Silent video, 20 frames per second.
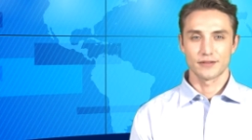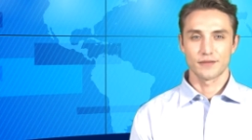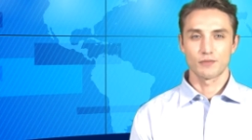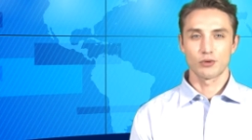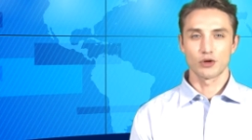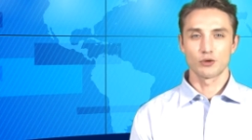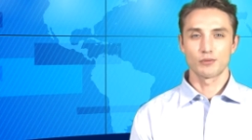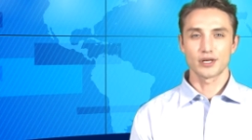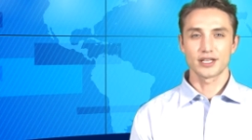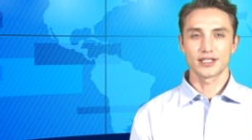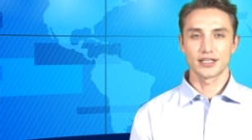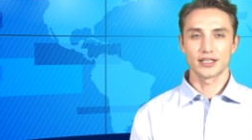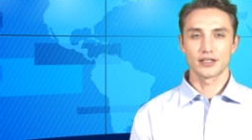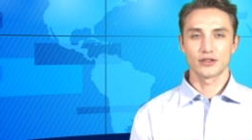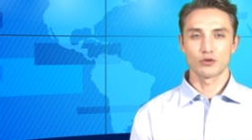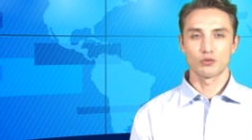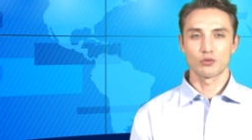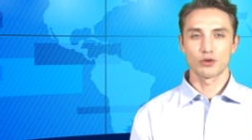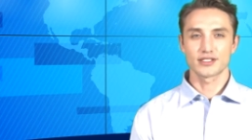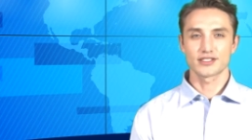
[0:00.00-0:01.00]
permitting
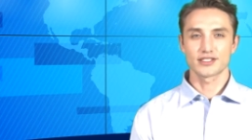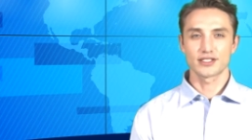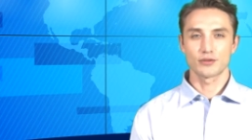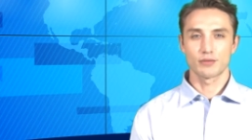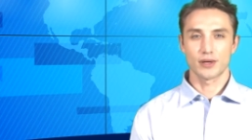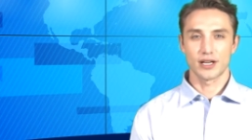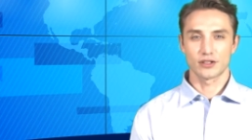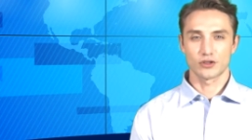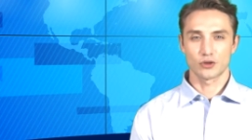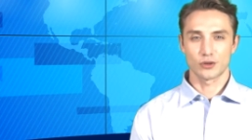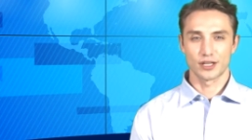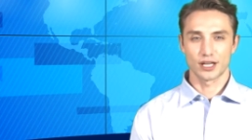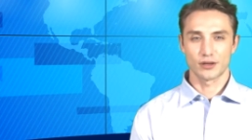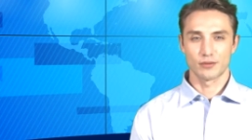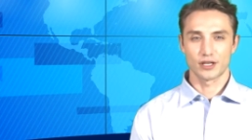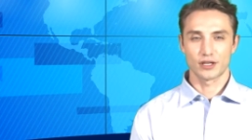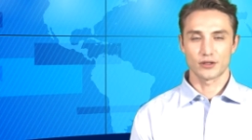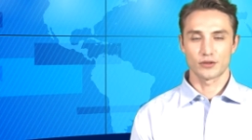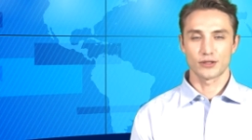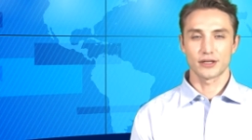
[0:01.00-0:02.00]
increased
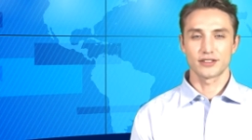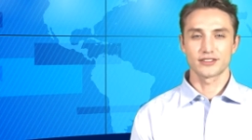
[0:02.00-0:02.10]
electrochemical